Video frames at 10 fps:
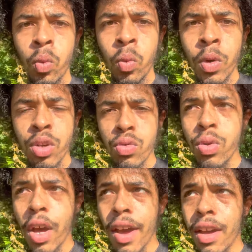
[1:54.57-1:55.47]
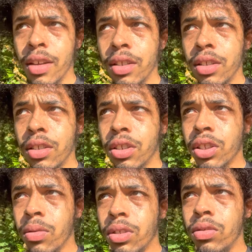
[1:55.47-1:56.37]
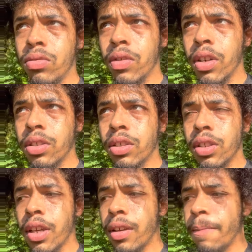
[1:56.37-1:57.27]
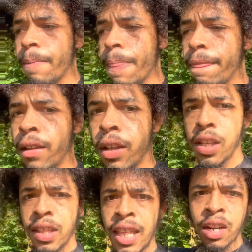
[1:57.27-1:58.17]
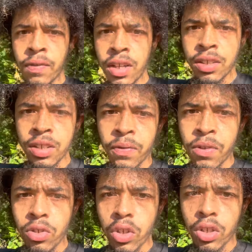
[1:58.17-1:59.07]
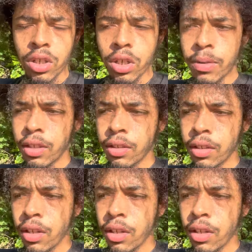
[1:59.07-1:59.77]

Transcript: when you do that, you're showing the universe is like, that event's in the future. You know what I mean?